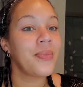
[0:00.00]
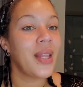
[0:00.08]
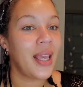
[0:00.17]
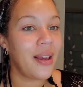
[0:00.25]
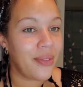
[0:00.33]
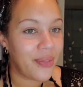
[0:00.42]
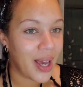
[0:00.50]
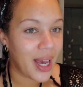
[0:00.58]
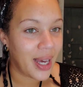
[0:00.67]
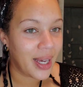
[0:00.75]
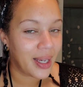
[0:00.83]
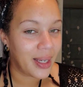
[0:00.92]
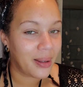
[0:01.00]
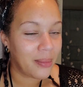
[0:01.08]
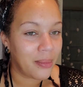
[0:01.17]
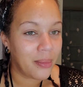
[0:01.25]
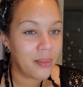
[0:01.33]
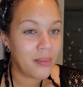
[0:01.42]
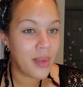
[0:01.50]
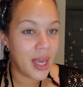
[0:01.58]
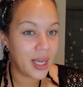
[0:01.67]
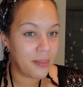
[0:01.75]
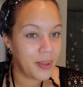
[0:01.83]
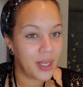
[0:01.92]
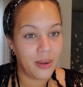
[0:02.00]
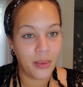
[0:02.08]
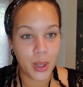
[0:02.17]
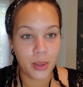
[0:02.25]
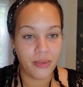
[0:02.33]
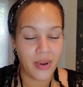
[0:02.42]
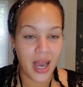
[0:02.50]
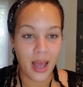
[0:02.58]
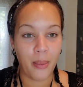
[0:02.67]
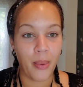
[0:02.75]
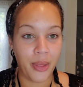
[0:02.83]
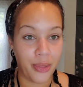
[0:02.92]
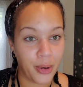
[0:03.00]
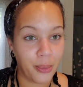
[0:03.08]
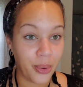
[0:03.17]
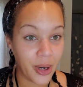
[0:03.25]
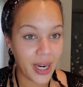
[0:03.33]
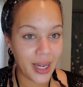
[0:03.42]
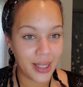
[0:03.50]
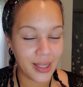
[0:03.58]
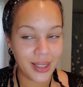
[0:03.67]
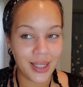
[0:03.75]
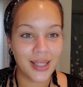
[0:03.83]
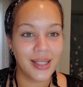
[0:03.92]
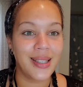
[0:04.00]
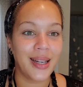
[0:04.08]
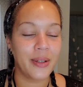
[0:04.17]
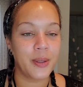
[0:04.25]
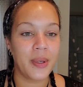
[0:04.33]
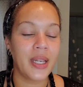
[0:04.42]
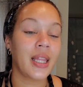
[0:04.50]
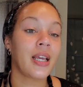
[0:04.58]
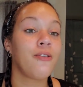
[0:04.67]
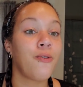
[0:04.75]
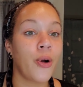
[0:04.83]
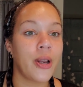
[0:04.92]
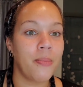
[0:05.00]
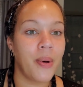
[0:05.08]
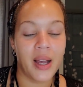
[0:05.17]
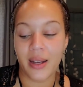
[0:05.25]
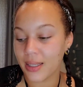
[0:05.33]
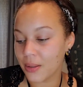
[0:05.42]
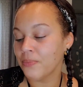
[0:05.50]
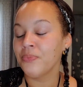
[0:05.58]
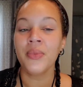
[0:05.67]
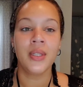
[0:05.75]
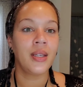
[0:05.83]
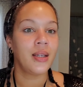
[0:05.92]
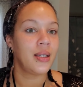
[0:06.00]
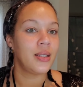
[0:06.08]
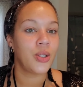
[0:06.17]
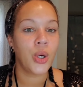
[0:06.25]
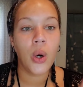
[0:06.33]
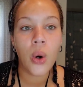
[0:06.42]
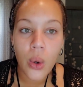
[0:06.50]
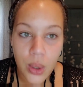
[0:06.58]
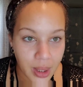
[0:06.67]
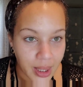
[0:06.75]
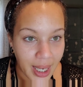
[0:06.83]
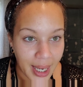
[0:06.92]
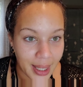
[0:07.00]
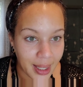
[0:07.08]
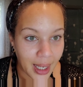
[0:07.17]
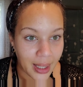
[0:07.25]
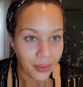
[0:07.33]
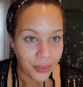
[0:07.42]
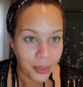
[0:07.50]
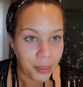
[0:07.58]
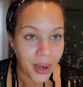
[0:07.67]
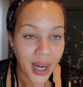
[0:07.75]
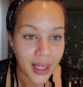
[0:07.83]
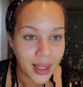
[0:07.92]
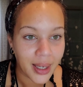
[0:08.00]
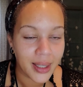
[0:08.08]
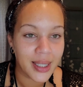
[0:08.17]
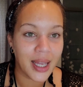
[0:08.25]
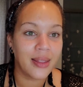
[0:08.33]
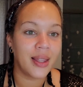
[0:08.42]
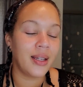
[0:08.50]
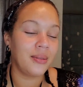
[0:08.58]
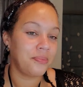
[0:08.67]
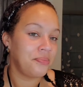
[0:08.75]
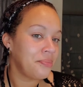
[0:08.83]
if I maybe would vibe with their brand instead of spending like 40 bucks totally hating the product and then